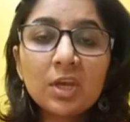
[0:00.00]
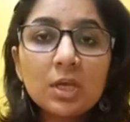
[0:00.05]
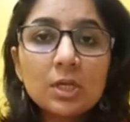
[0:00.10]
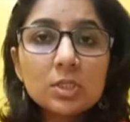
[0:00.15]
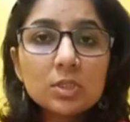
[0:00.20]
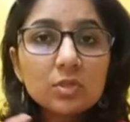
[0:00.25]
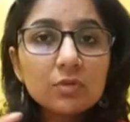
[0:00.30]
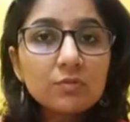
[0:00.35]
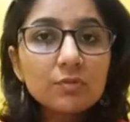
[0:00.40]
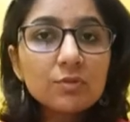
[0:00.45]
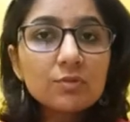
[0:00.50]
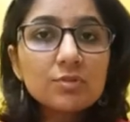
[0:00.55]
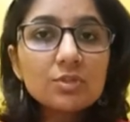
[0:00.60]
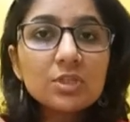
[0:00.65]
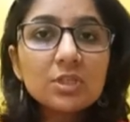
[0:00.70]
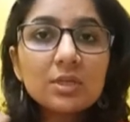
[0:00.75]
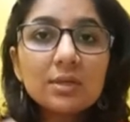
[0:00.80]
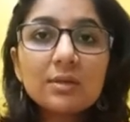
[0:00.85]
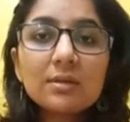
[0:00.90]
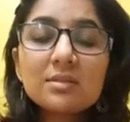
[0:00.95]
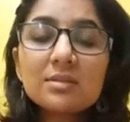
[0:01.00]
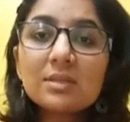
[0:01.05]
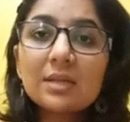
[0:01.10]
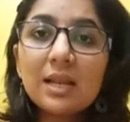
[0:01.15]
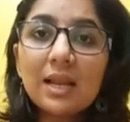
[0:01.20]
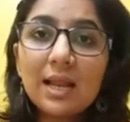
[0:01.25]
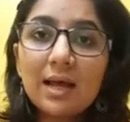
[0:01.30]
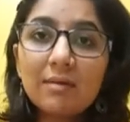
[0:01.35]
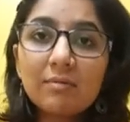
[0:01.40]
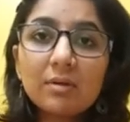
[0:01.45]
So if you see, it is
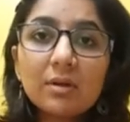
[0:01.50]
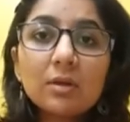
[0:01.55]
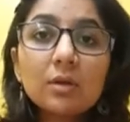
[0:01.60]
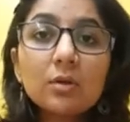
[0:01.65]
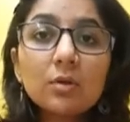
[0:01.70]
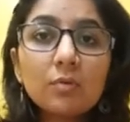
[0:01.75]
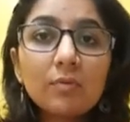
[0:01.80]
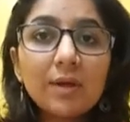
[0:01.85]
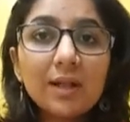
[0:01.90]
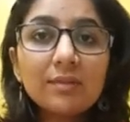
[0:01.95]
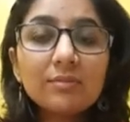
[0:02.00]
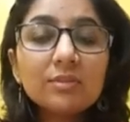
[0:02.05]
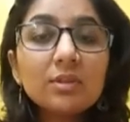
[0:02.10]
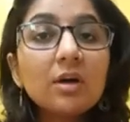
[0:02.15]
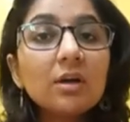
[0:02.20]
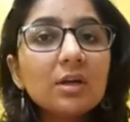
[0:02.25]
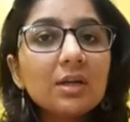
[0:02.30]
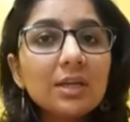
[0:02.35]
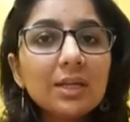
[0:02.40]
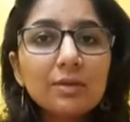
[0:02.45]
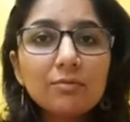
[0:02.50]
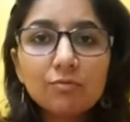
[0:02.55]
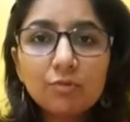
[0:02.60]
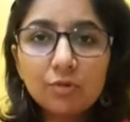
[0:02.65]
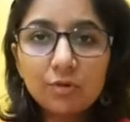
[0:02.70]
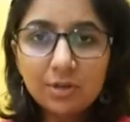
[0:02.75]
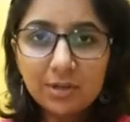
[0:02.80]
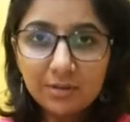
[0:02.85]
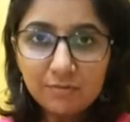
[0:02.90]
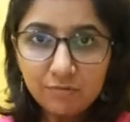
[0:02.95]
11, 12, 13,
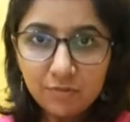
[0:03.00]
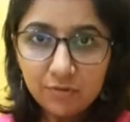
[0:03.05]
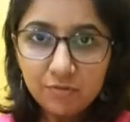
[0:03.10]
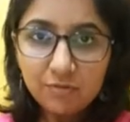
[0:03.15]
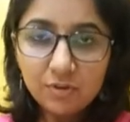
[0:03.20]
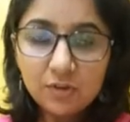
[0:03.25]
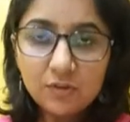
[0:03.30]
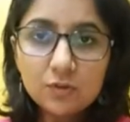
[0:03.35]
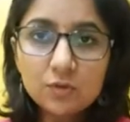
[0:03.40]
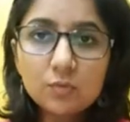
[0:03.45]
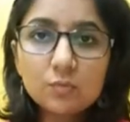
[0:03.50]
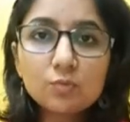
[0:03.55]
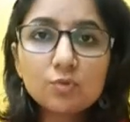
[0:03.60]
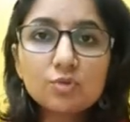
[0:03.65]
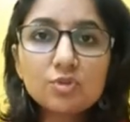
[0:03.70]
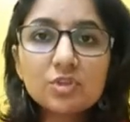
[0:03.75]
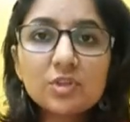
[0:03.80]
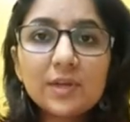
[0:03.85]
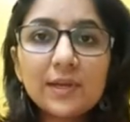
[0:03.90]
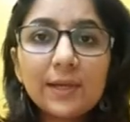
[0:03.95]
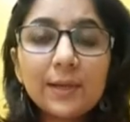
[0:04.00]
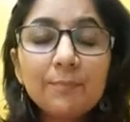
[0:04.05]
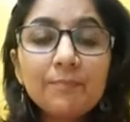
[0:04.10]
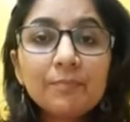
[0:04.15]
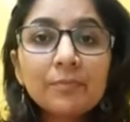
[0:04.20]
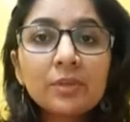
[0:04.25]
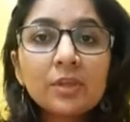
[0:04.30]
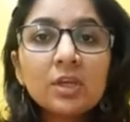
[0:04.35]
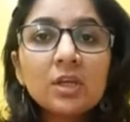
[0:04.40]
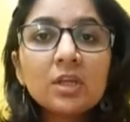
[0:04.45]
14, 15, so mostly
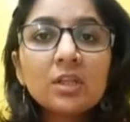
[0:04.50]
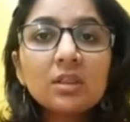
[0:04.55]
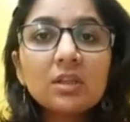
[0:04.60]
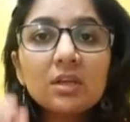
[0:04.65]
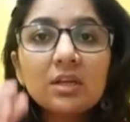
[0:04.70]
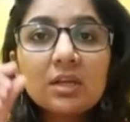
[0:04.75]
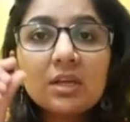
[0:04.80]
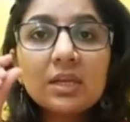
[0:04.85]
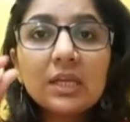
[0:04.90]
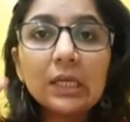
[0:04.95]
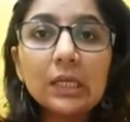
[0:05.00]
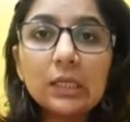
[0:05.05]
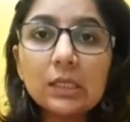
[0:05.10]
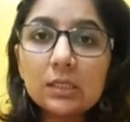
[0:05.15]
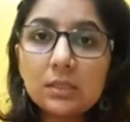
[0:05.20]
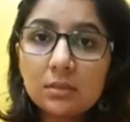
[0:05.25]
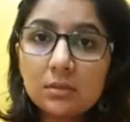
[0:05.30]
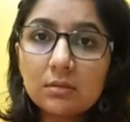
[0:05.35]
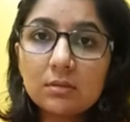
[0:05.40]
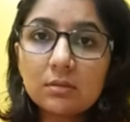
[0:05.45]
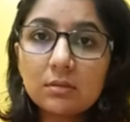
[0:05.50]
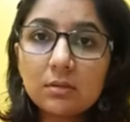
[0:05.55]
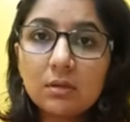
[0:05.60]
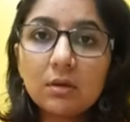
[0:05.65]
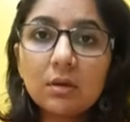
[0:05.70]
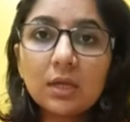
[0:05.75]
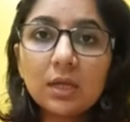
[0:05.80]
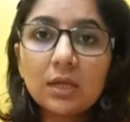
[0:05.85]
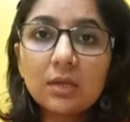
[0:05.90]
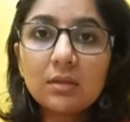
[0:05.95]
the teen,
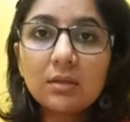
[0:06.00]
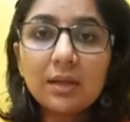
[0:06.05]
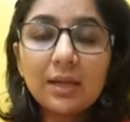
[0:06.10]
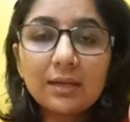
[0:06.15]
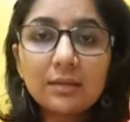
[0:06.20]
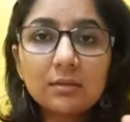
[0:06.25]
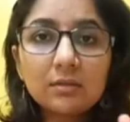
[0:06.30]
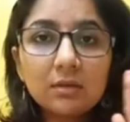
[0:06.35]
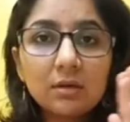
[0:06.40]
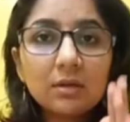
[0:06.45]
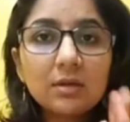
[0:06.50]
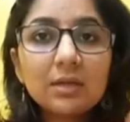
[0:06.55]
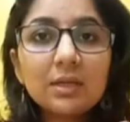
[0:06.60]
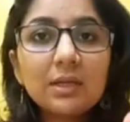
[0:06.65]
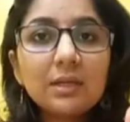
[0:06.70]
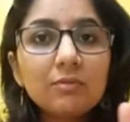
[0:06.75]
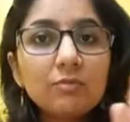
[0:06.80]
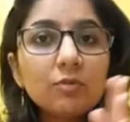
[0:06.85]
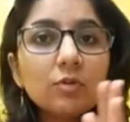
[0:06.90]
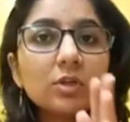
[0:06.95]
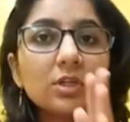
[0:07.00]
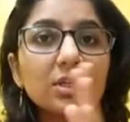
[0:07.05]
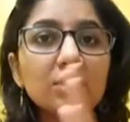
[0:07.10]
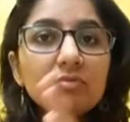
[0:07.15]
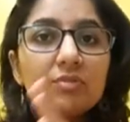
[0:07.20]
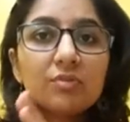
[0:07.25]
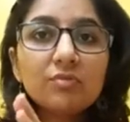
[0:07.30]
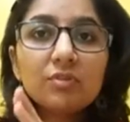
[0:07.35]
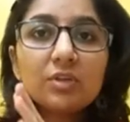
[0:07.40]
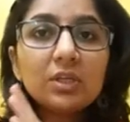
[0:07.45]
okay, like 13, 14,
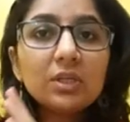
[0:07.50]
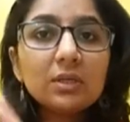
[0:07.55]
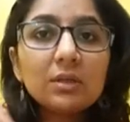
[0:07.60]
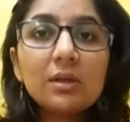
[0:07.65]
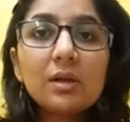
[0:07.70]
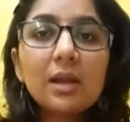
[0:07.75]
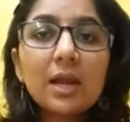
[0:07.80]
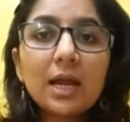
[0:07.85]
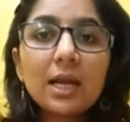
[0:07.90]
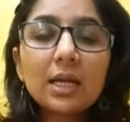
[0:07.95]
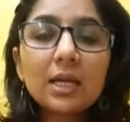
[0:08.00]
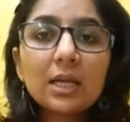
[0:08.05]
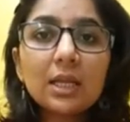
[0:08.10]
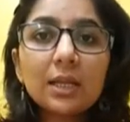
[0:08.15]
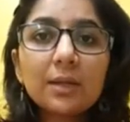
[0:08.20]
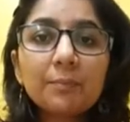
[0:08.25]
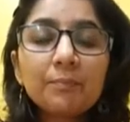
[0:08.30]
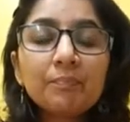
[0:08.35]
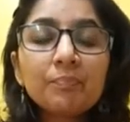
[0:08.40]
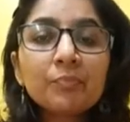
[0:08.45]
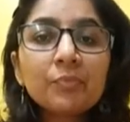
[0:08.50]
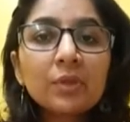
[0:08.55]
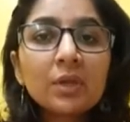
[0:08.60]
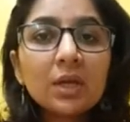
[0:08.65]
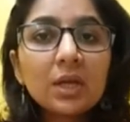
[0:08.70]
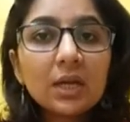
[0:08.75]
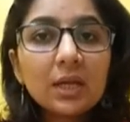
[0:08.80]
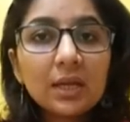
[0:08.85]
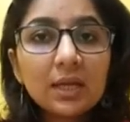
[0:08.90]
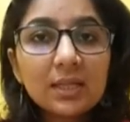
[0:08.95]
15 till 19,
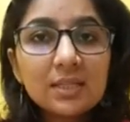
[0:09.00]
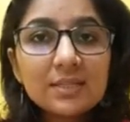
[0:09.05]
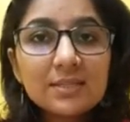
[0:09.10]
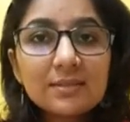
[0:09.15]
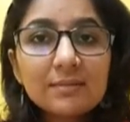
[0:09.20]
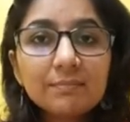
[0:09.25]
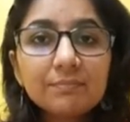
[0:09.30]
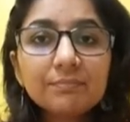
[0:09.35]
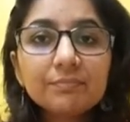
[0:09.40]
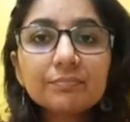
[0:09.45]
and hence